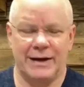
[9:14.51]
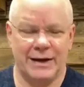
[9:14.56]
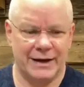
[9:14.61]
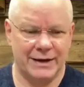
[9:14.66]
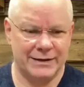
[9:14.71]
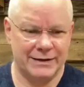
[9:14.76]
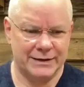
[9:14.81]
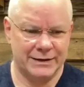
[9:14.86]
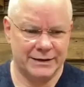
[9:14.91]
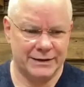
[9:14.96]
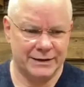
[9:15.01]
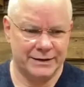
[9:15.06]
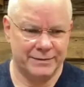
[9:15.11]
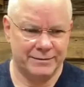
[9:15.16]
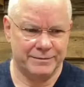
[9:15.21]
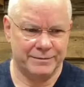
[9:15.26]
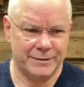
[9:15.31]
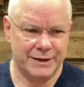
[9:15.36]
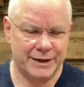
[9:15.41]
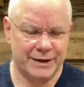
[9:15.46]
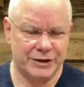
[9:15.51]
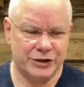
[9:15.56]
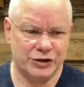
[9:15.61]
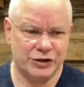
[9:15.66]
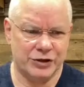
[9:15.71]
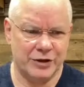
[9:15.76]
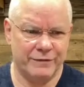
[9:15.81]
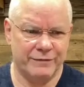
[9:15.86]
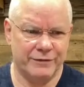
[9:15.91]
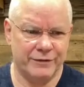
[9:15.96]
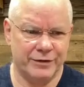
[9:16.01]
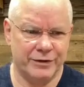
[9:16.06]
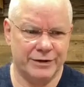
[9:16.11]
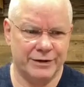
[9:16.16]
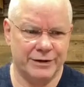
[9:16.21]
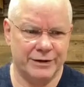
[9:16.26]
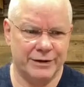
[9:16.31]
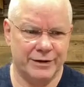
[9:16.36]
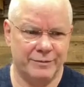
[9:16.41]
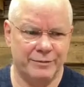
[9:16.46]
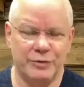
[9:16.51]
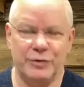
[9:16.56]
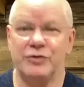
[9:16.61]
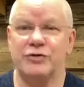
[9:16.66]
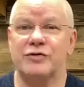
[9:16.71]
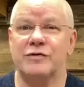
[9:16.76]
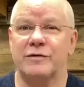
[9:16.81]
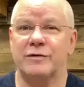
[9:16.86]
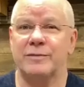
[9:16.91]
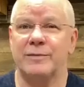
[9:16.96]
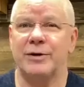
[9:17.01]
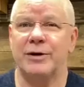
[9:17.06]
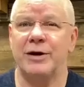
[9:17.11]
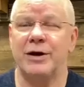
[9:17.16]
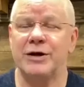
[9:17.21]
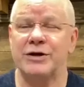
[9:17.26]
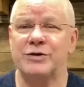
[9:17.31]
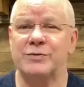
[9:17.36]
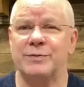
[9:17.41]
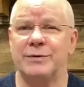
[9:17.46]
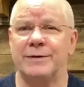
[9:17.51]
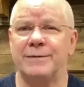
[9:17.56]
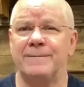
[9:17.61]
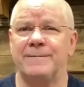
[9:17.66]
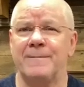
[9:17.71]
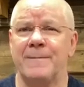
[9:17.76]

had suffered abuse from her husband.